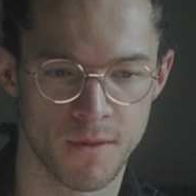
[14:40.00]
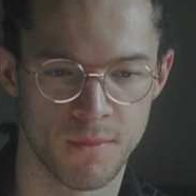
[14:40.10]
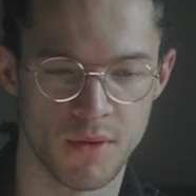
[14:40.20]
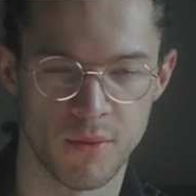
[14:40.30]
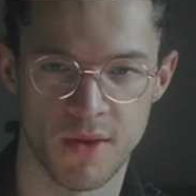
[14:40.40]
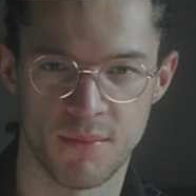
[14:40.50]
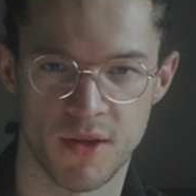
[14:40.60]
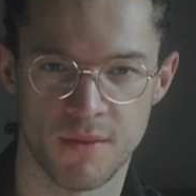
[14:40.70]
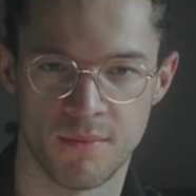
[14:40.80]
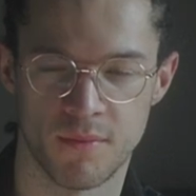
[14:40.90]
Me, when I
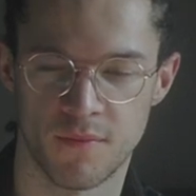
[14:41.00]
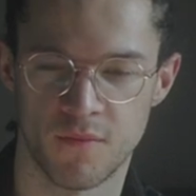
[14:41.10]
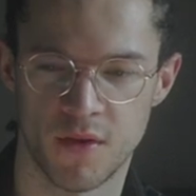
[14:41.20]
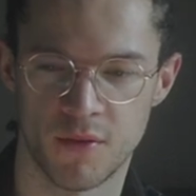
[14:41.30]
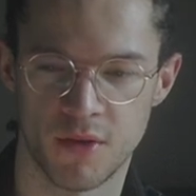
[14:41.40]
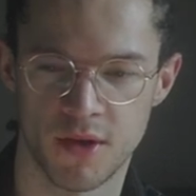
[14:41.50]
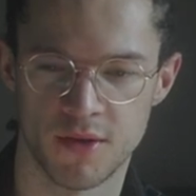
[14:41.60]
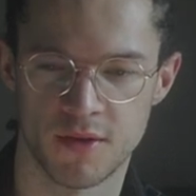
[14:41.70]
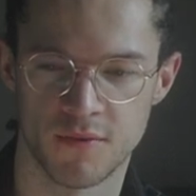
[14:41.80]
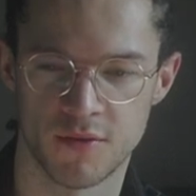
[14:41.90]
play, I'm very
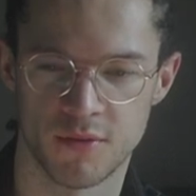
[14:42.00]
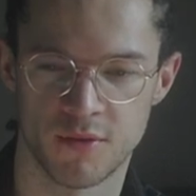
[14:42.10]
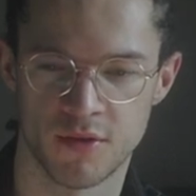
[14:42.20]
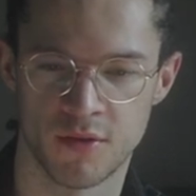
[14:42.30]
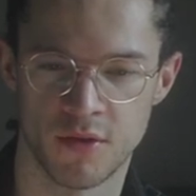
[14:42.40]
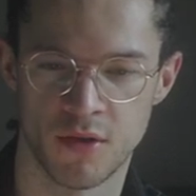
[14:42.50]
lazy for some reason.